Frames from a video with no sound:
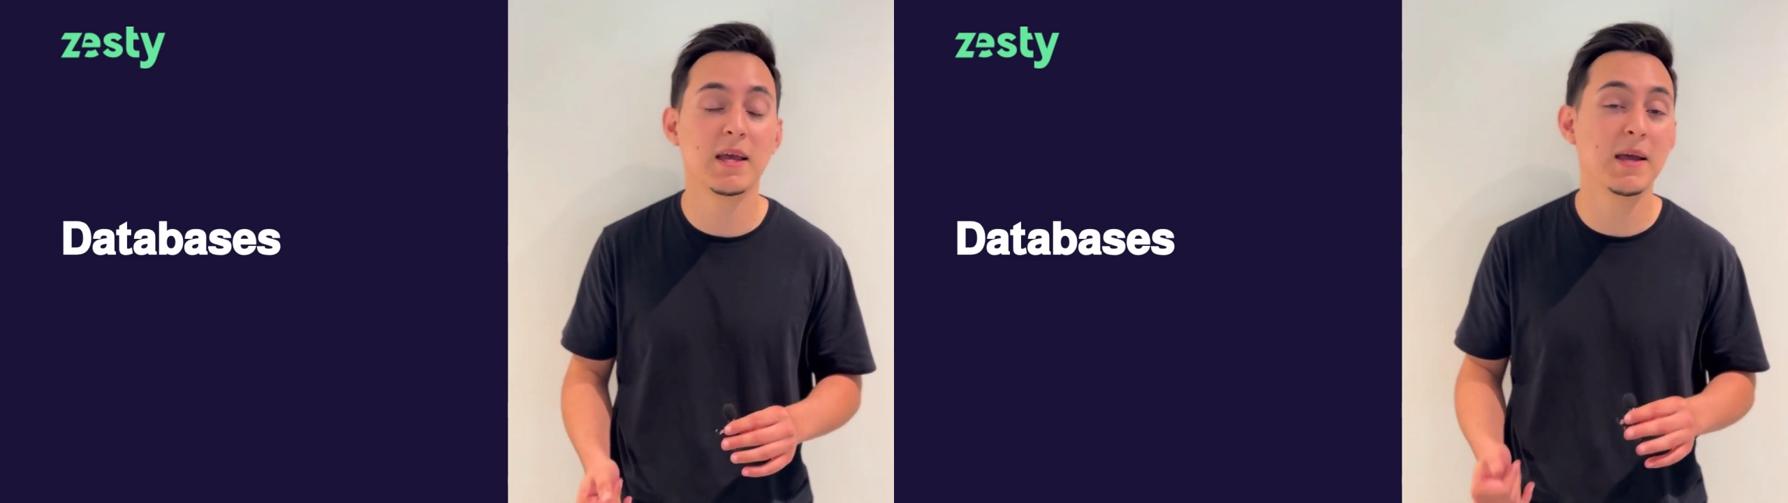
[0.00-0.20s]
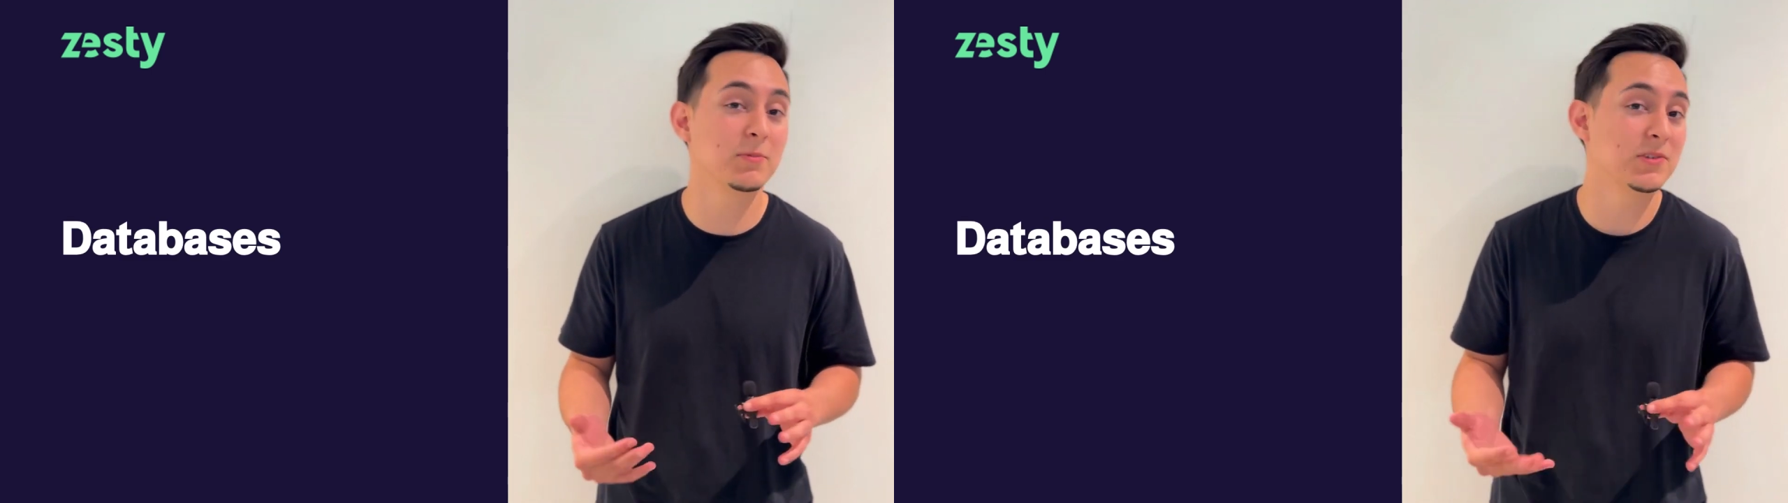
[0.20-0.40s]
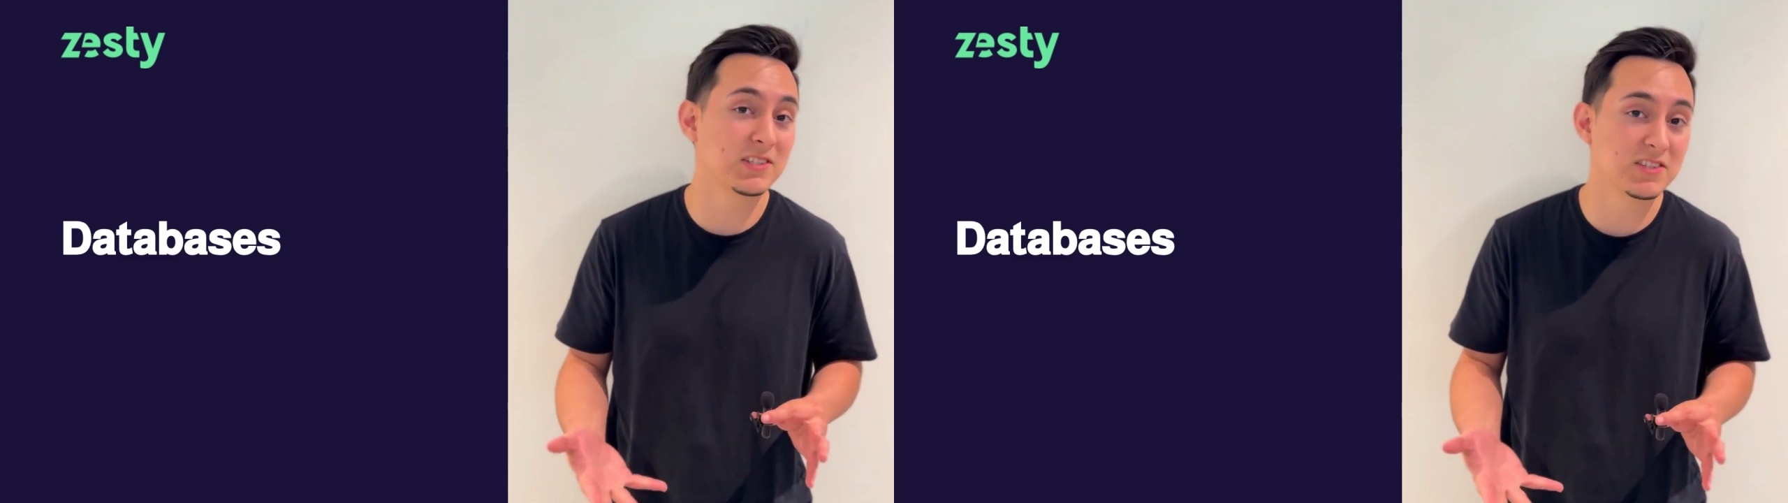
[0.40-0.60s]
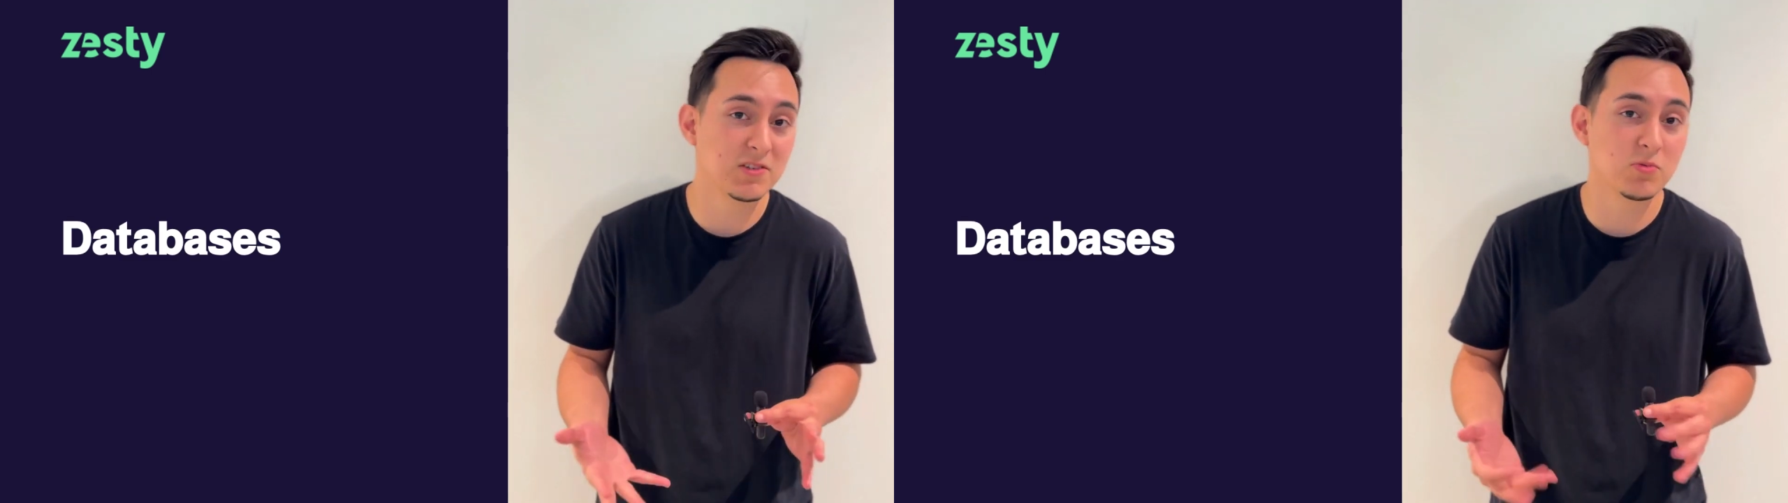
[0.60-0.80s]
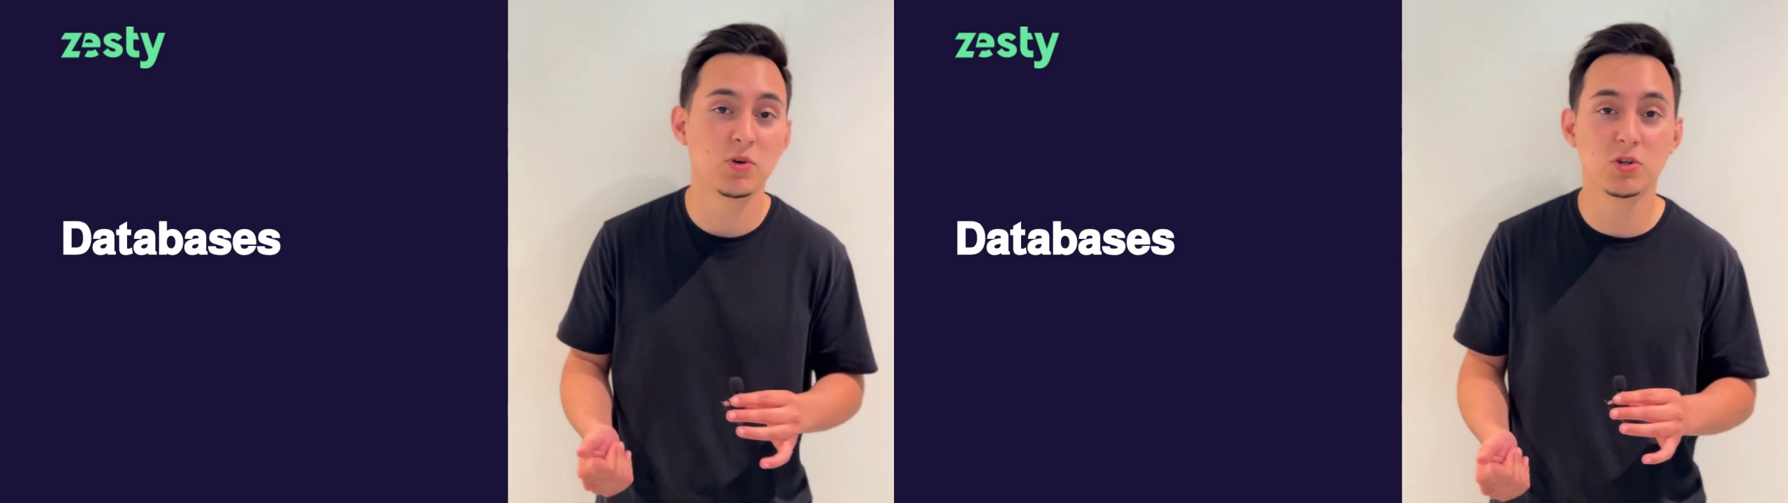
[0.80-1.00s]
and
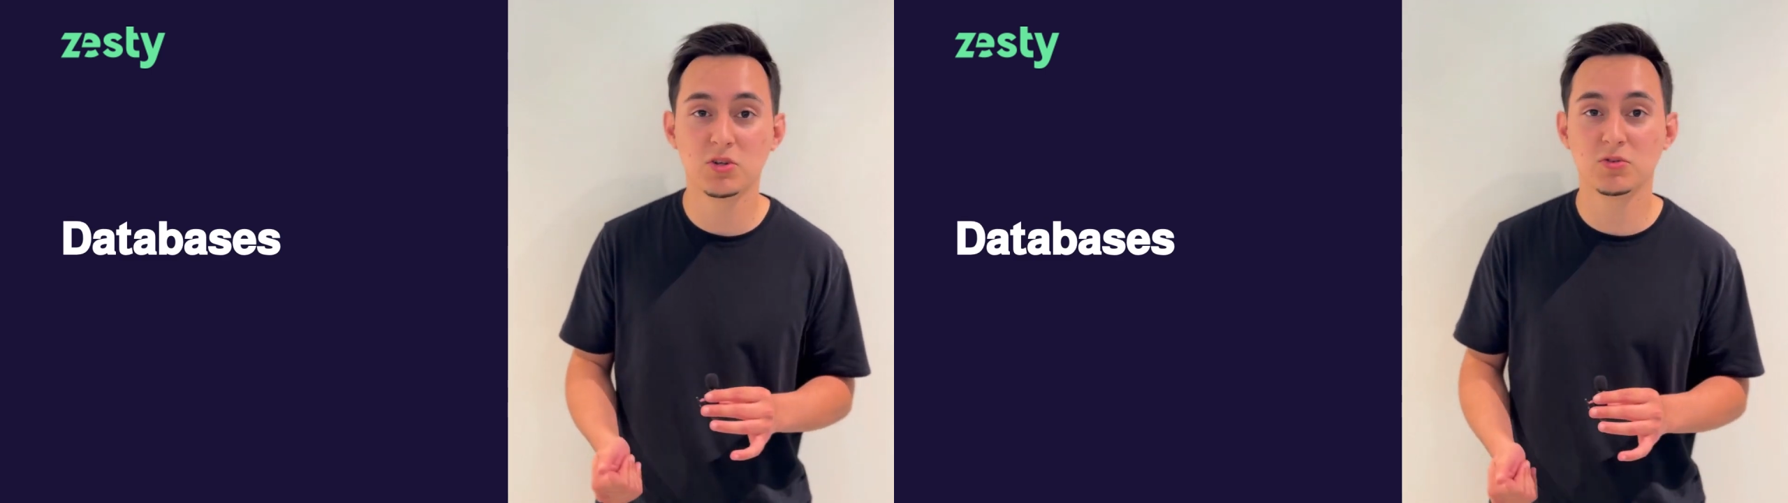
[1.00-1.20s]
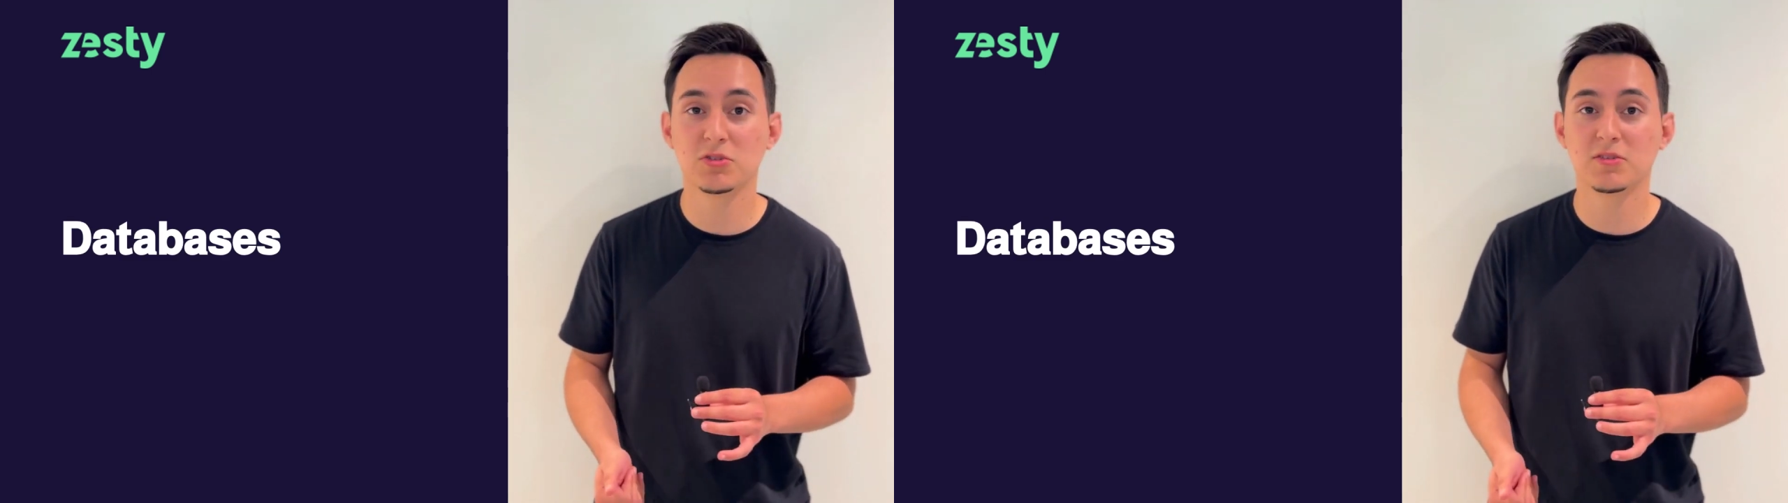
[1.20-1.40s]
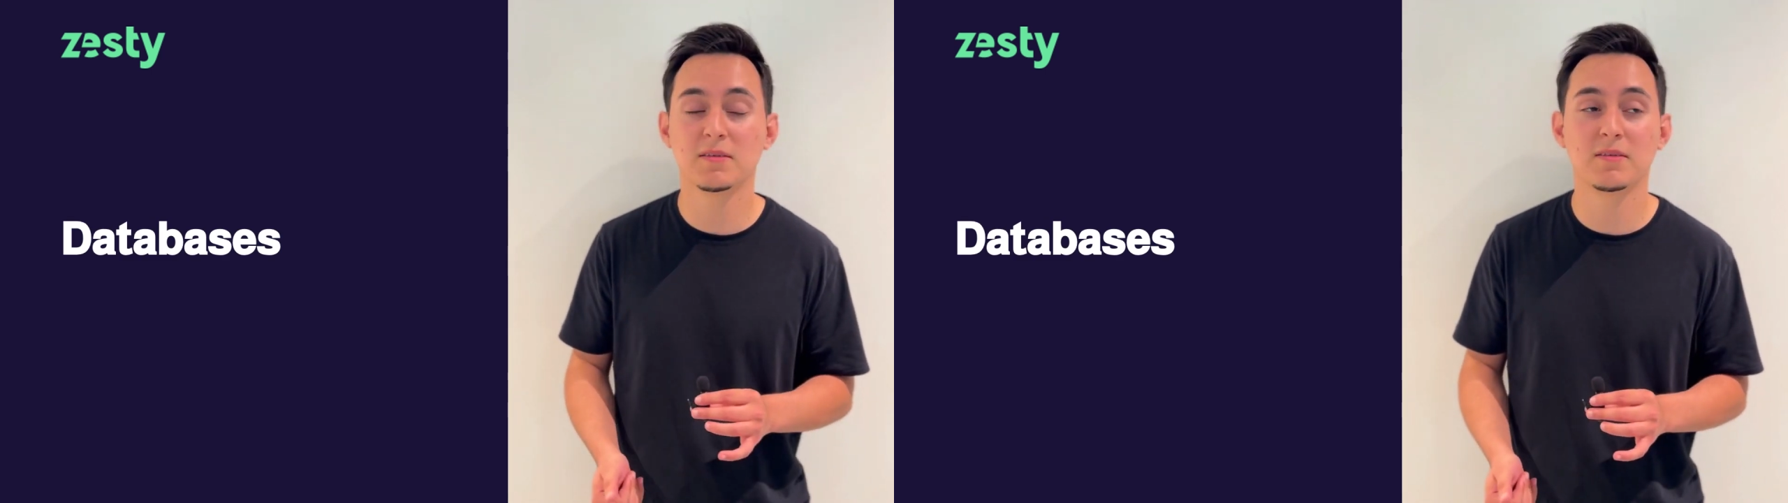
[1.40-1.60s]
persistent workloads.